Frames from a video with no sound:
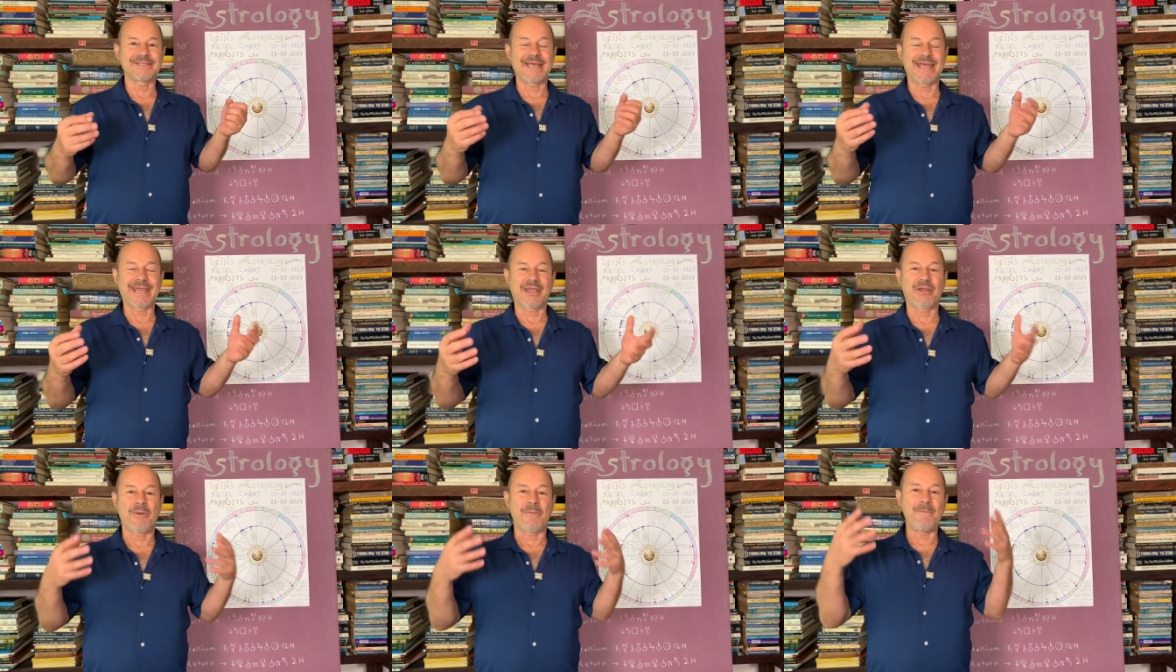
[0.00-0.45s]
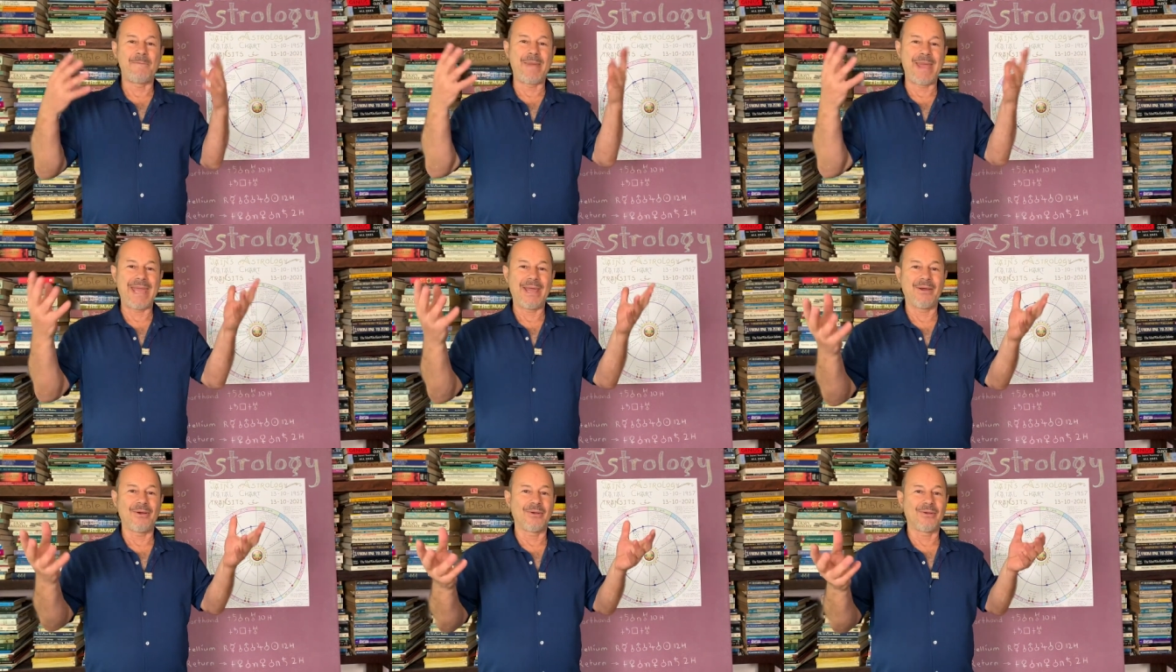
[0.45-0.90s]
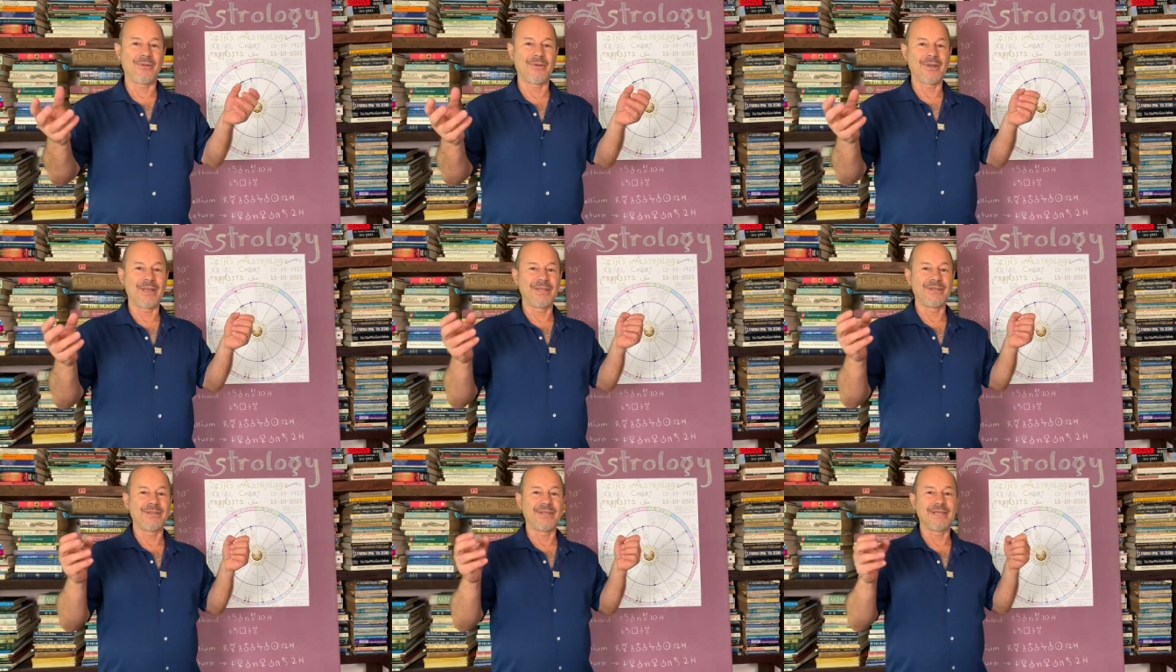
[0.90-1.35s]
they compel
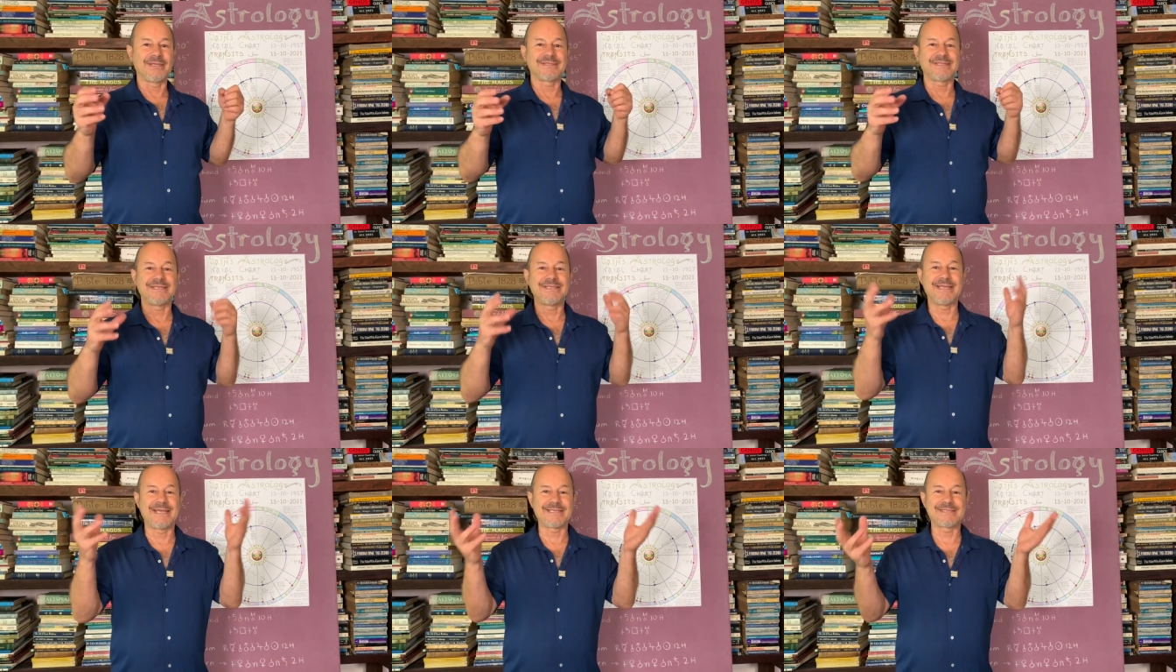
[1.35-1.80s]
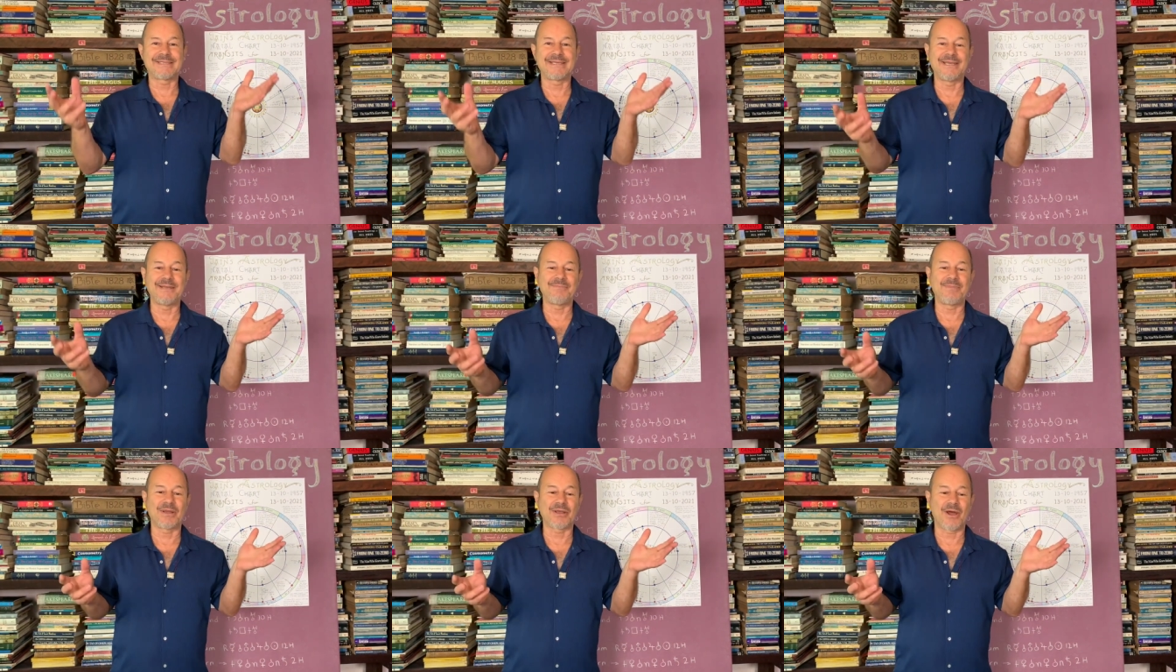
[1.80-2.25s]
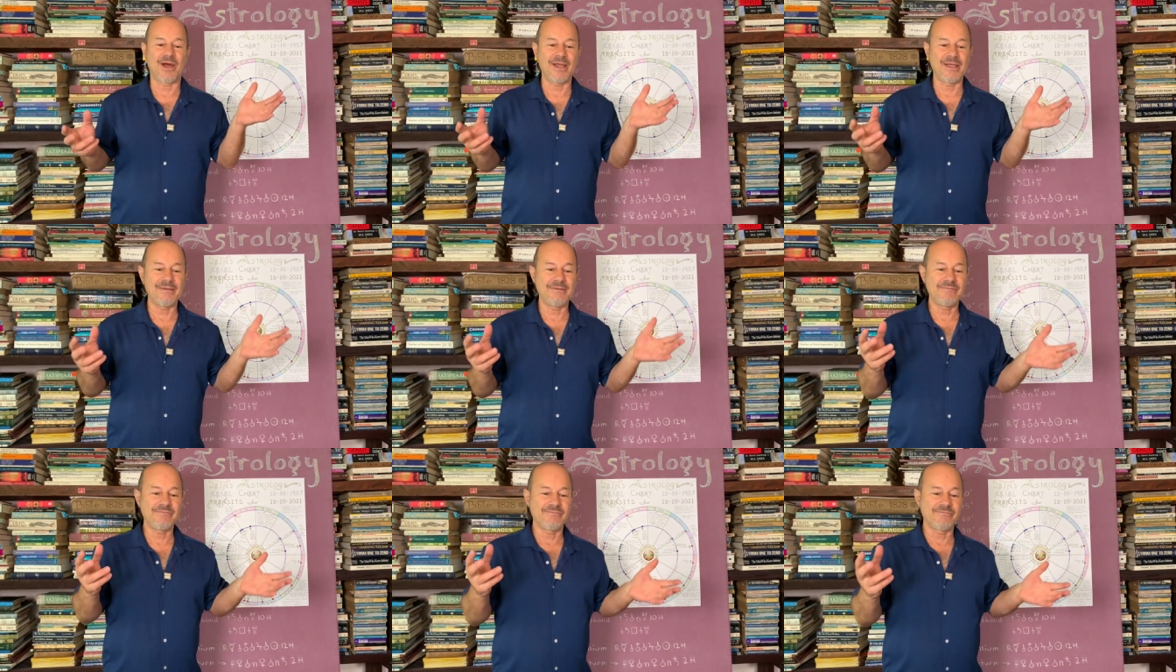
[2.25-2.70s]
and that's a destiny, but
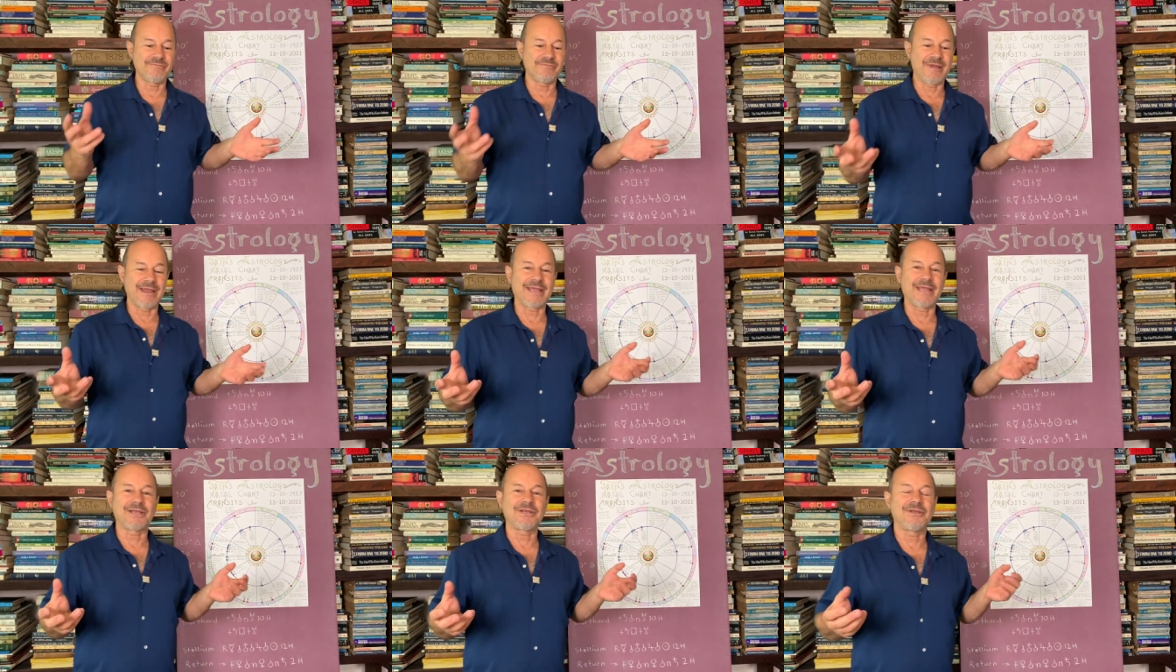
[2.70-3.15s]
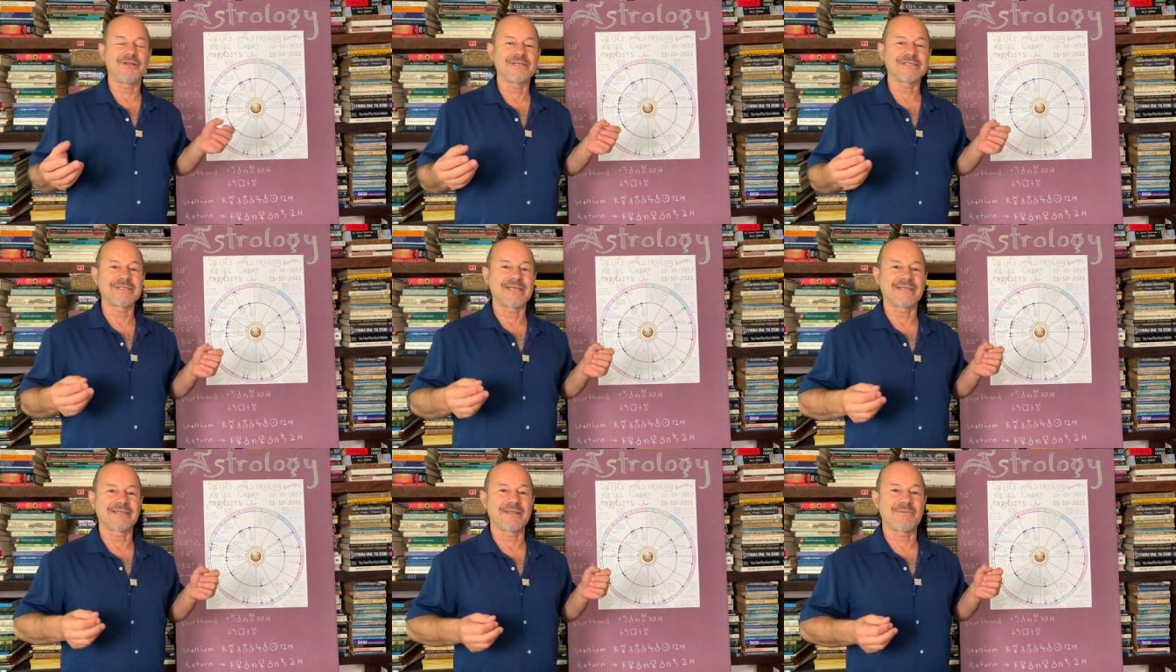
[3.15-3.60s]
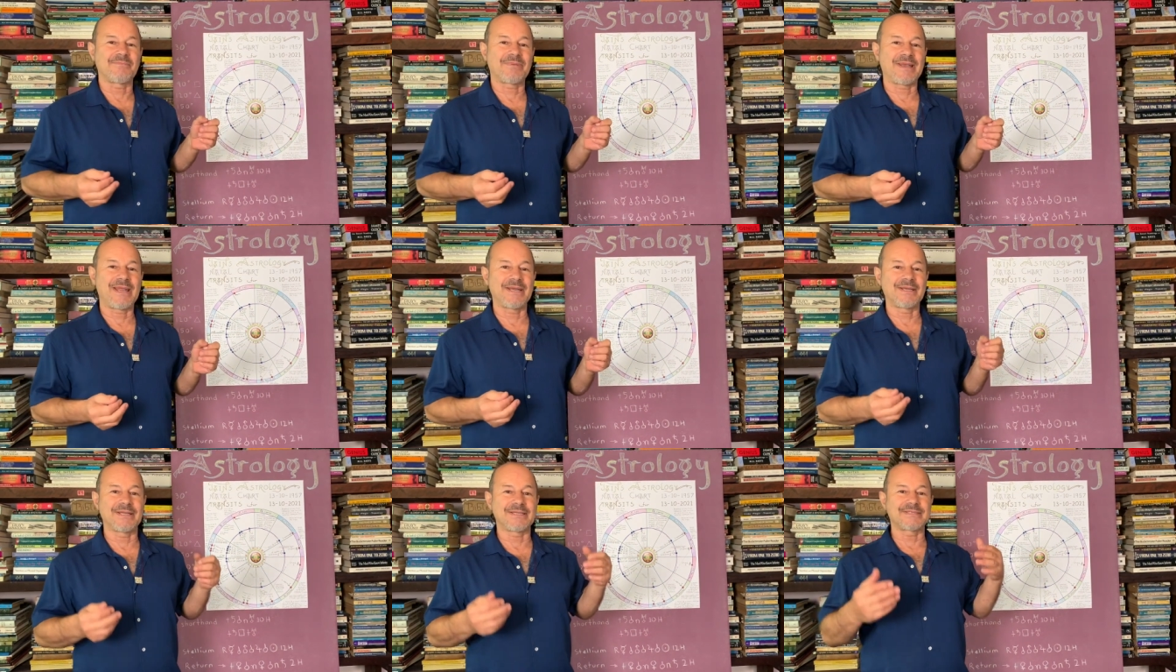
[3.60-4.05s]
I recognize that the
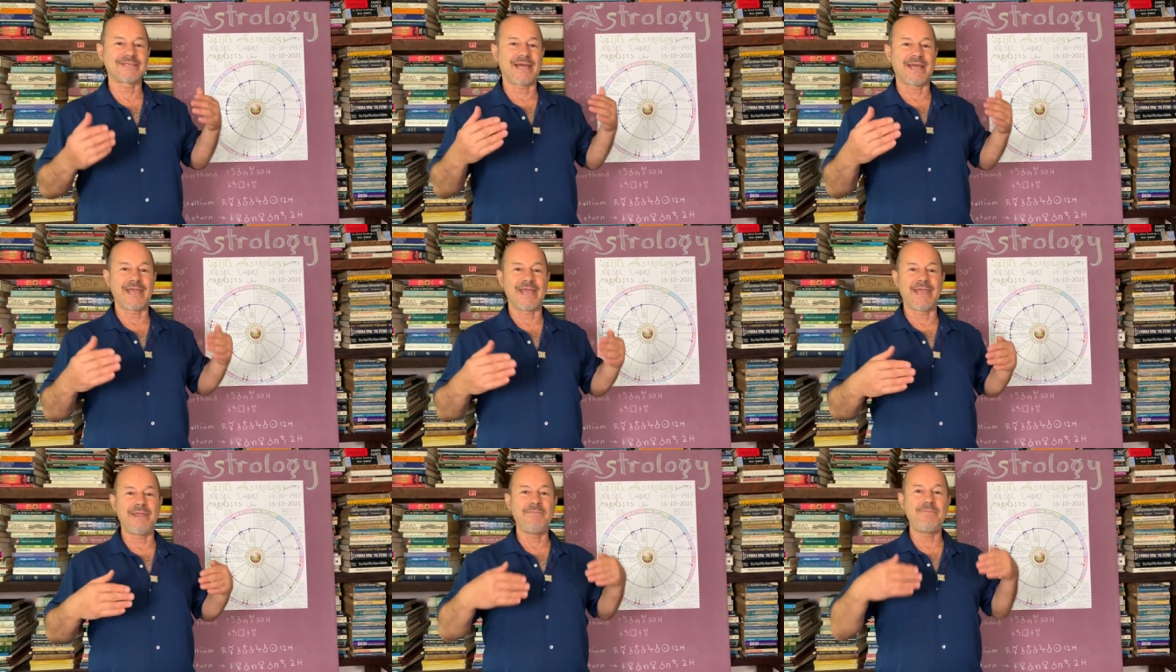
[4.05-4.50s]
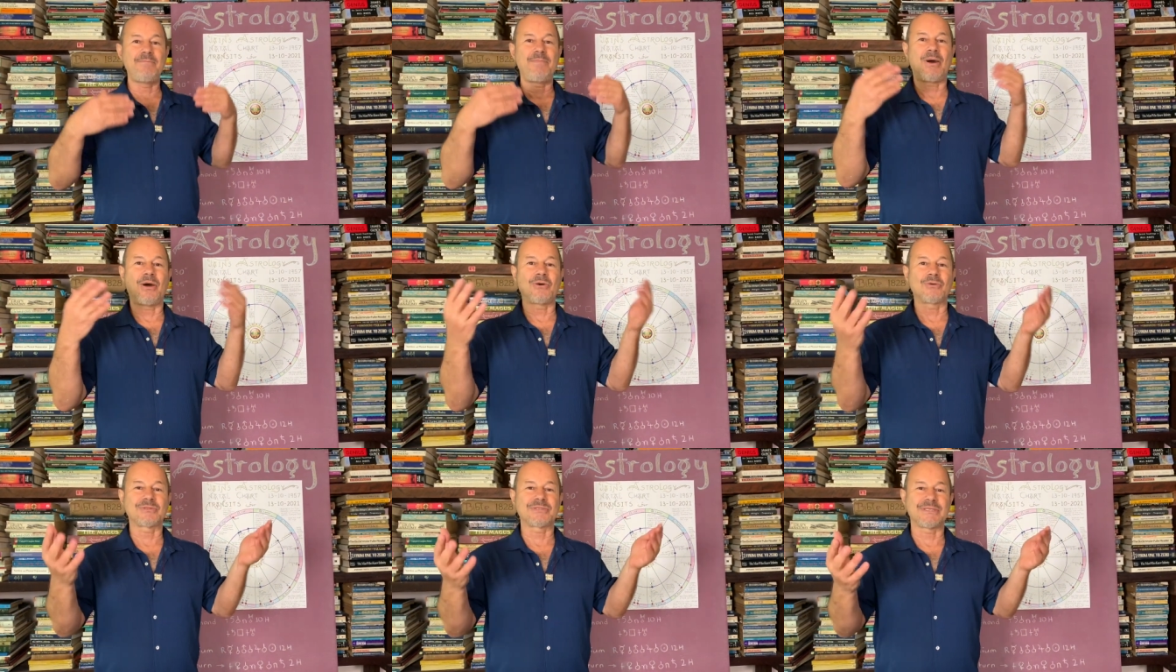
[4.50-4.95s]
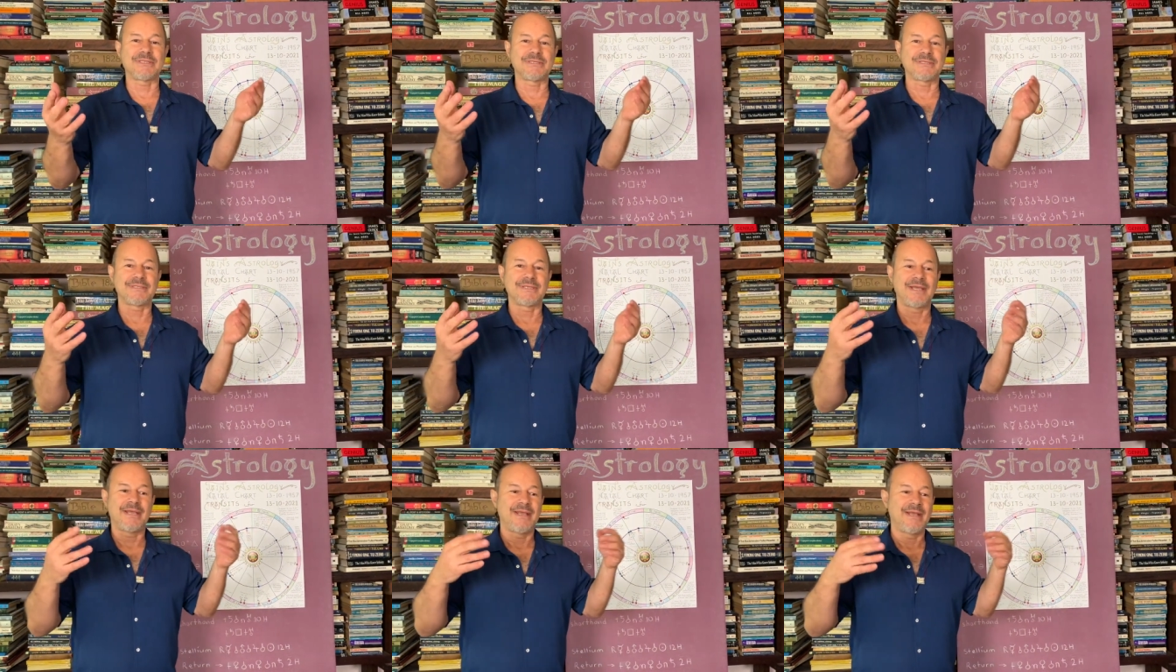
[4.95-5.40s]
planets are
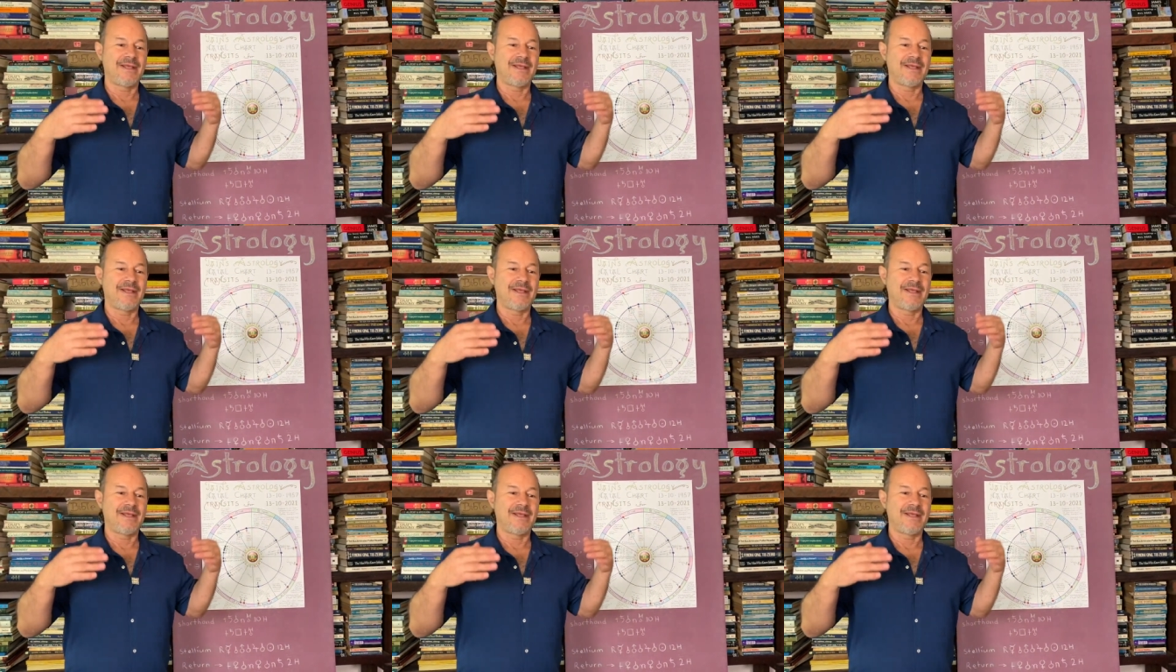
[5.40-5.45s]
impulses.